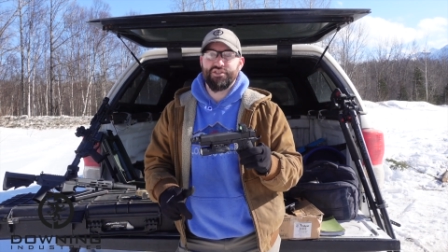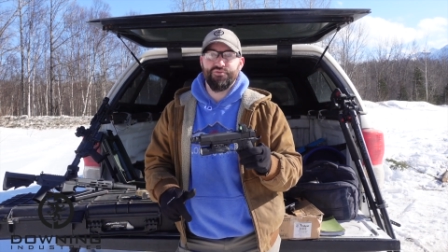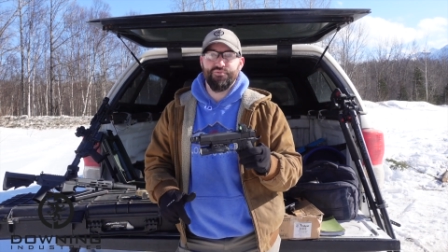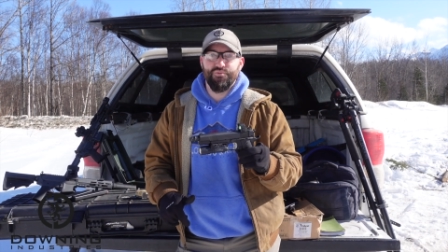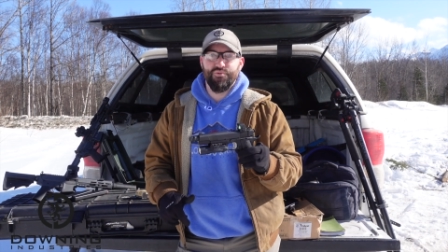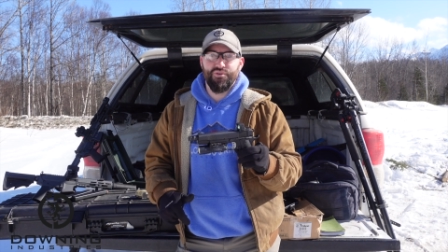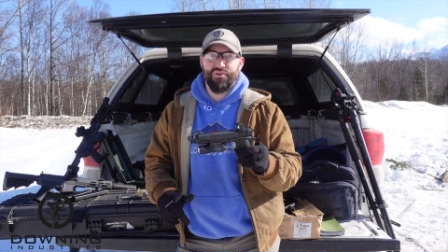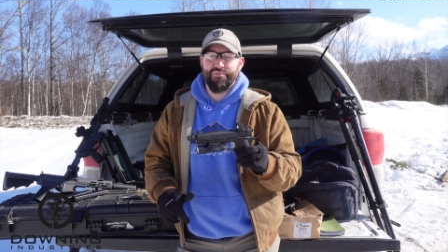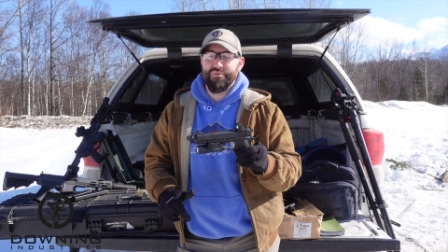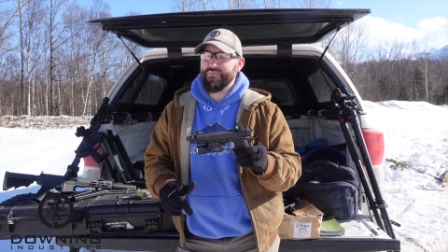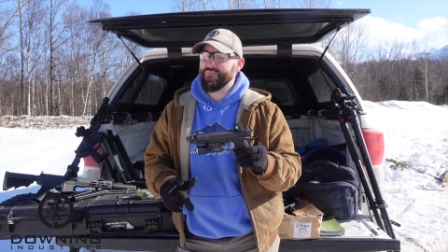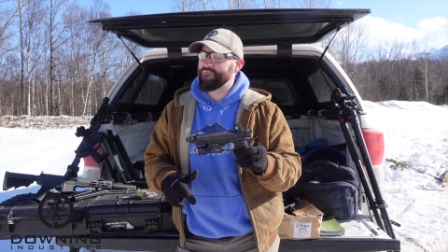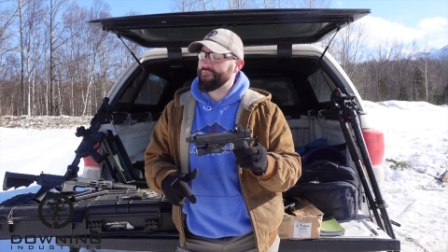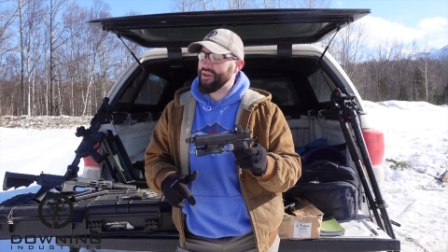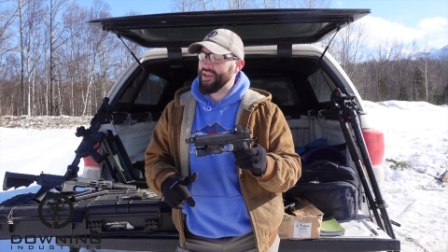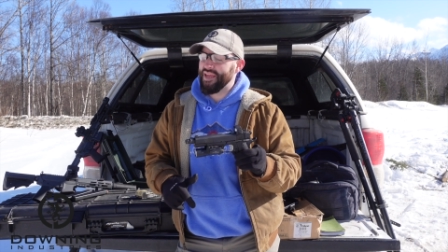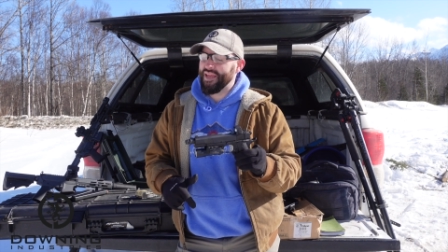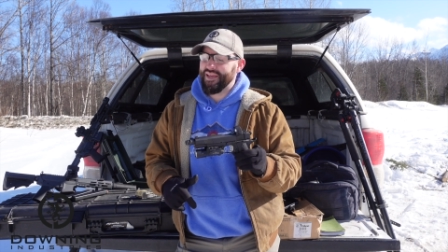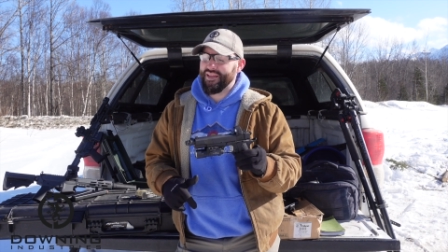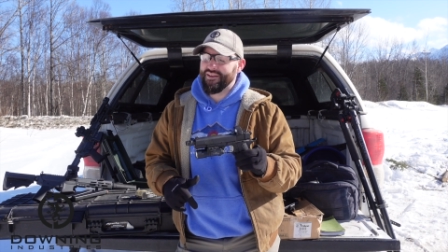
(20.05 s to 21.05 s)
and warm, but
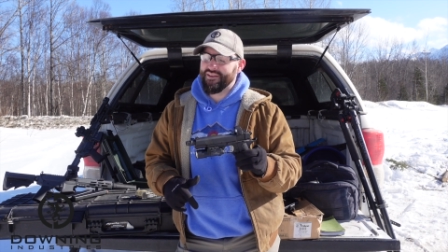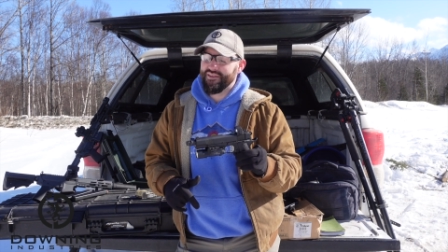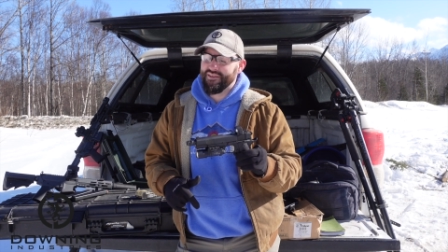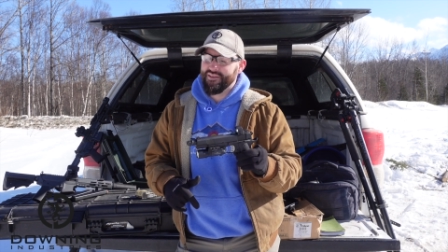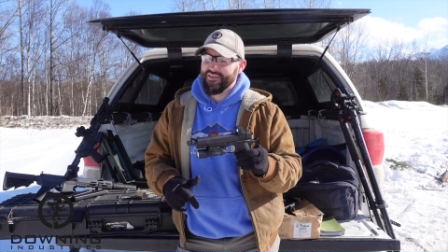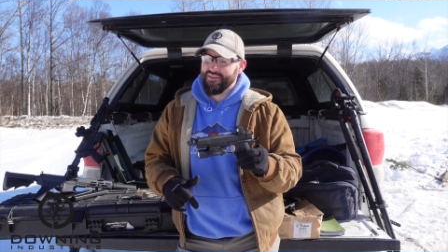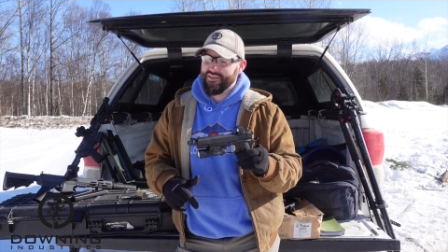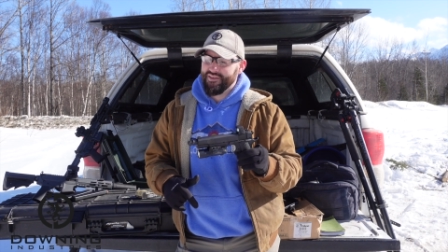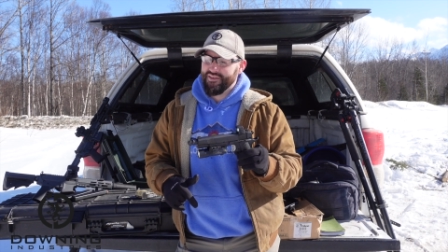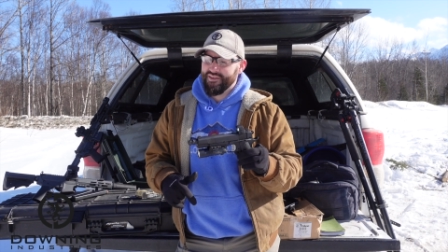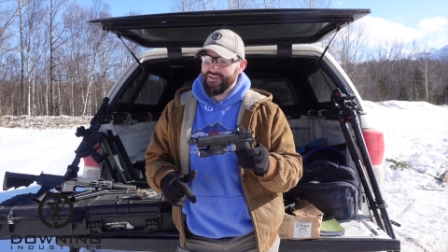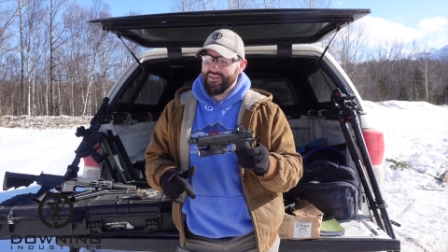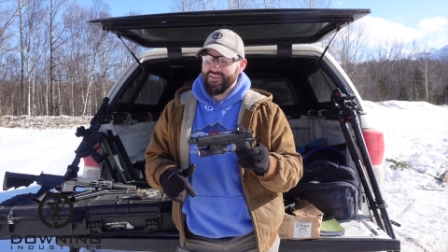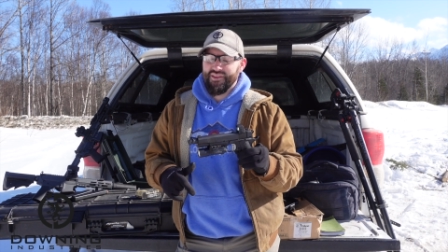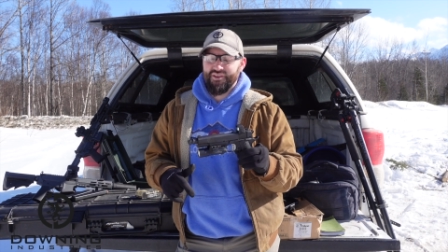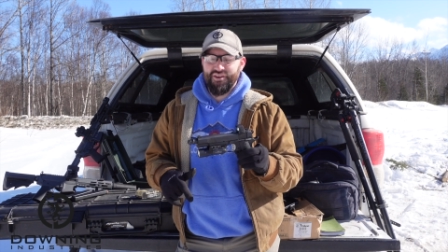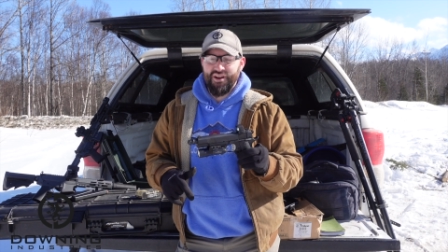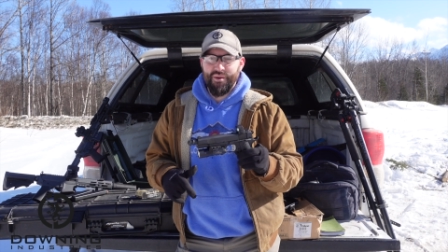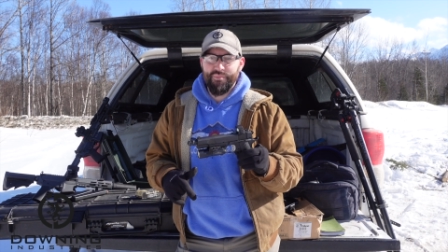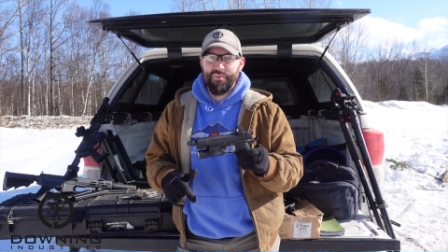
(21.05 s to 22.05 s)
man,
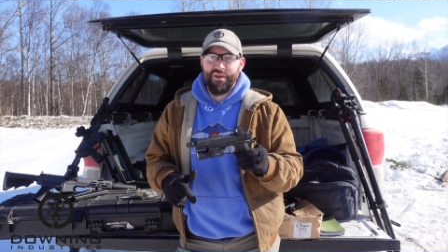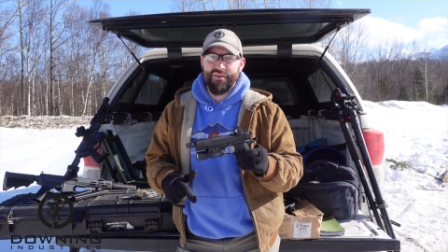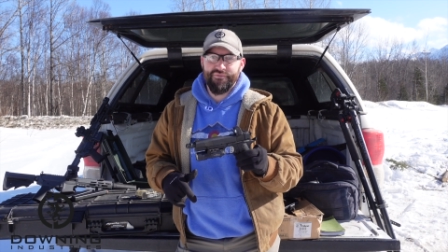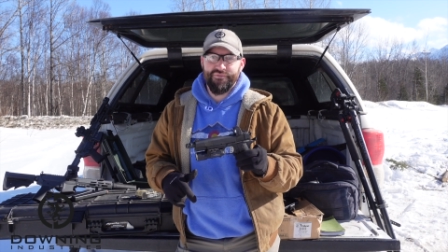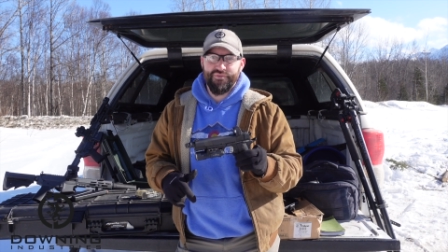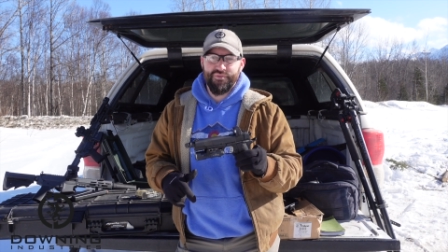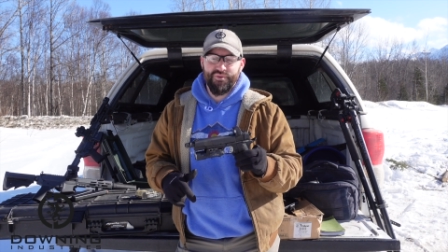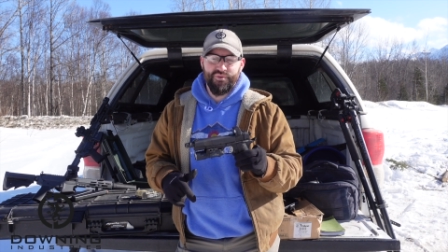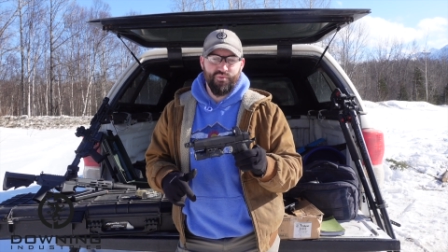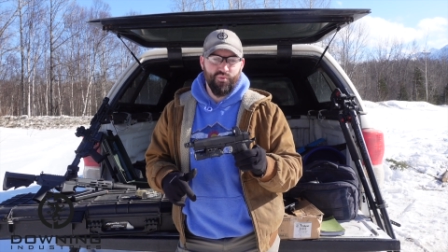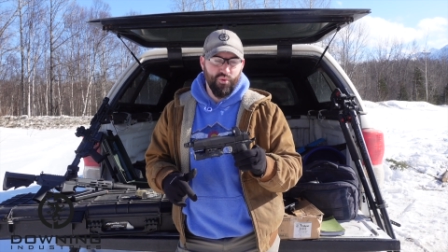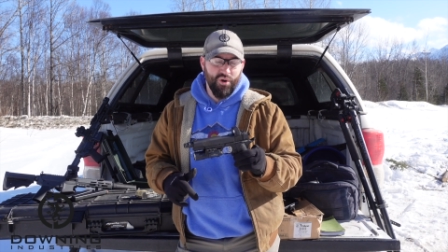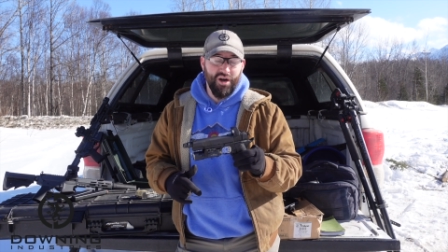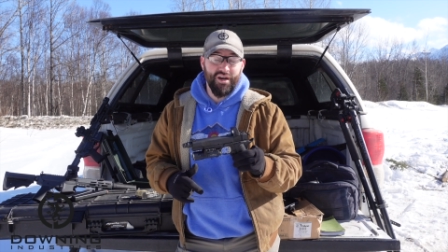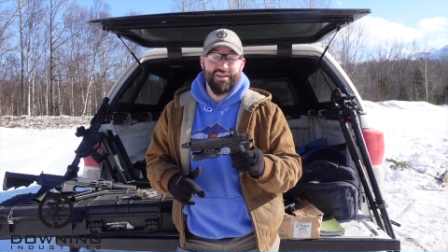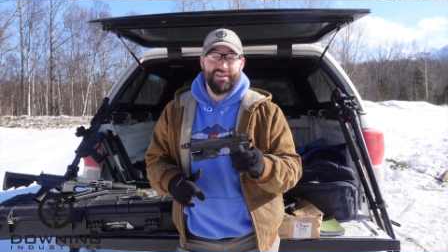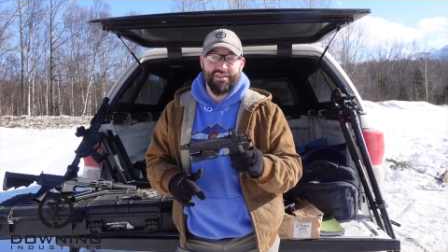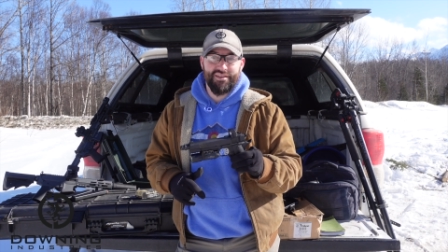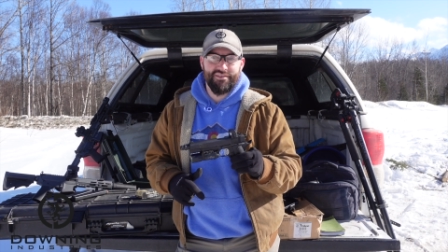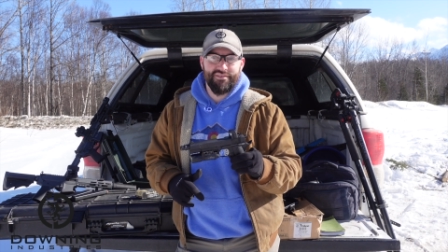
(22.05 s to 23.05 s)
they're not made for
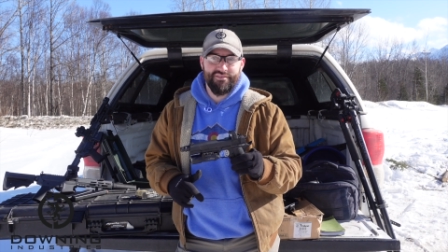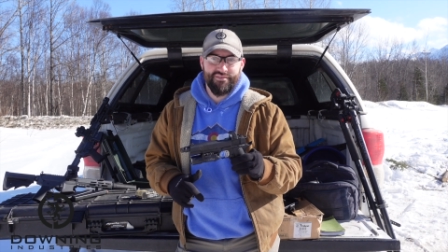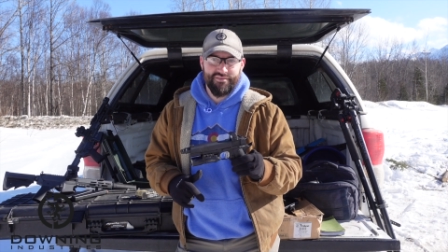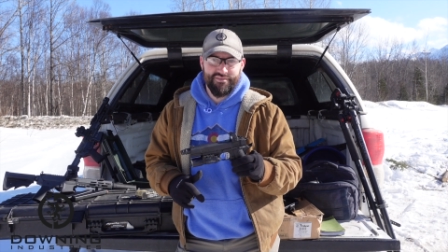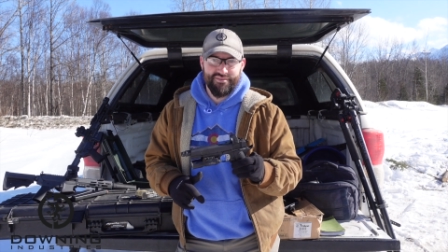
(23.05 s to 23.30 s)
walking